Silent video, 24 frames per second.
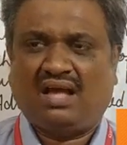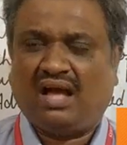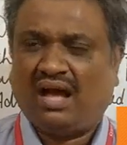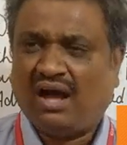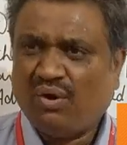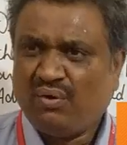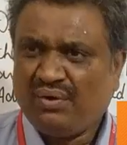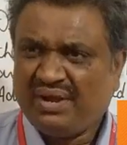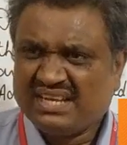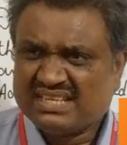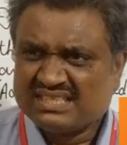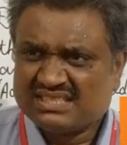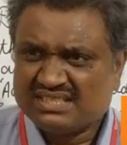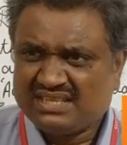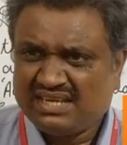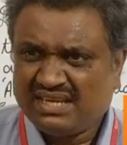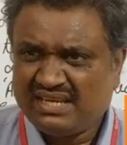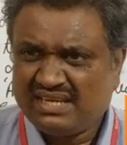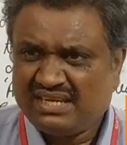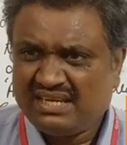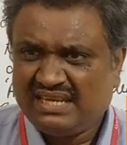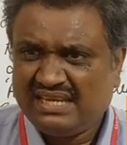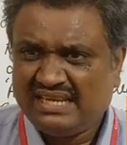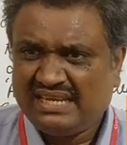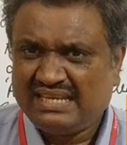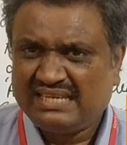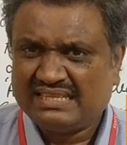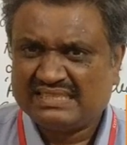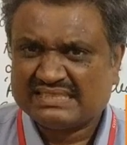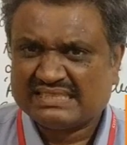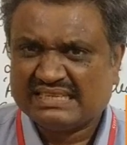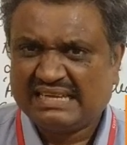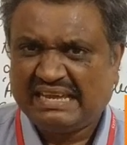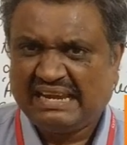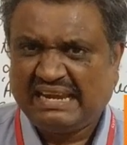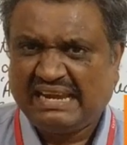How extent he
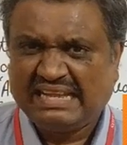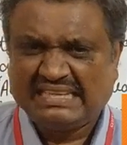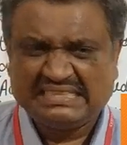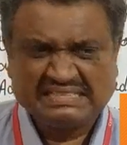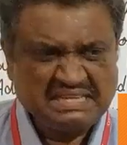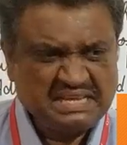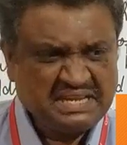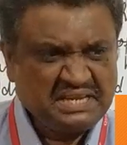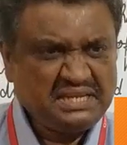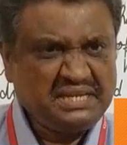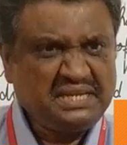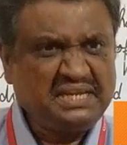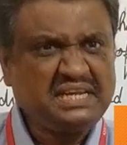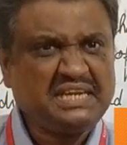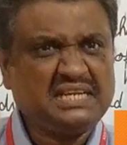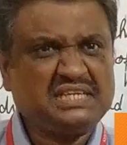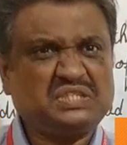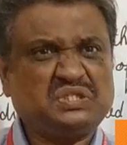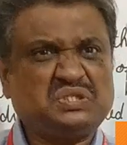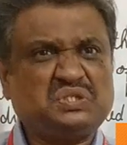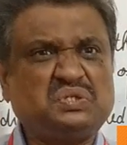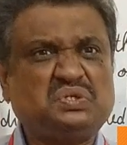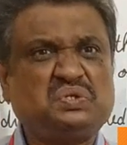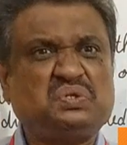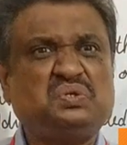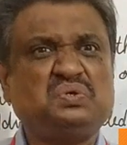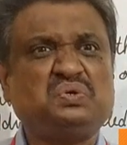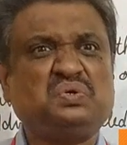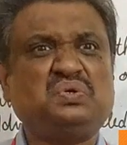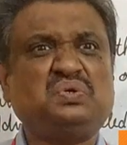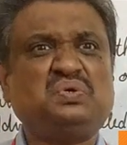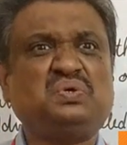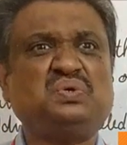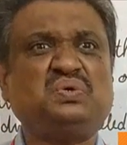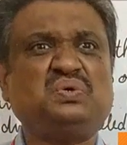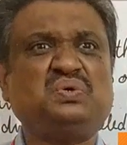is careless? He is
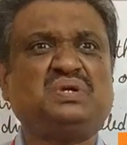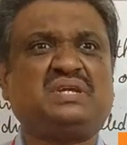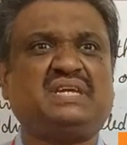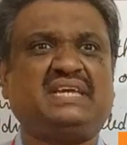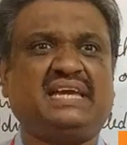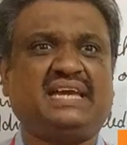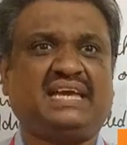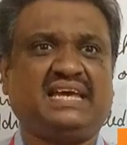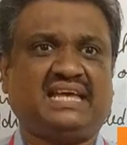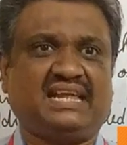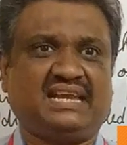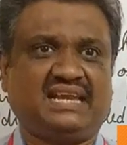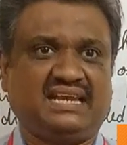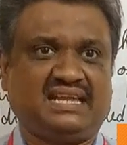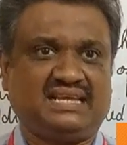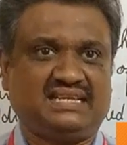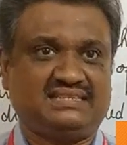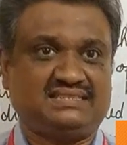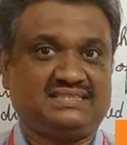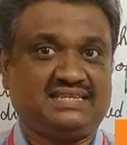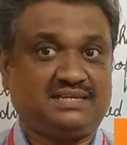too careless.